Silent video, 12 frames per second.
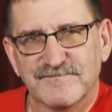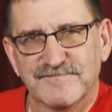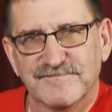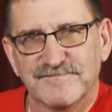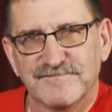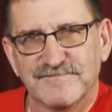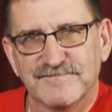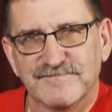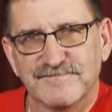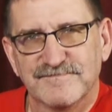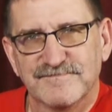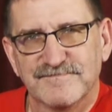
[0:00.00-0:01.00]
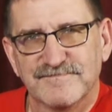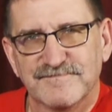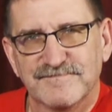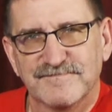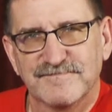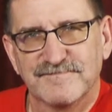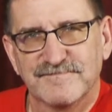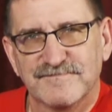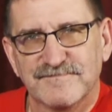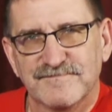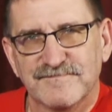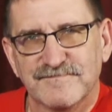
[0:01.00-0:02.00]

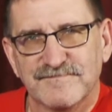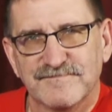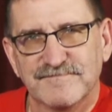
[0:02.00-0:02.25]
No words are spoken by the person on screen.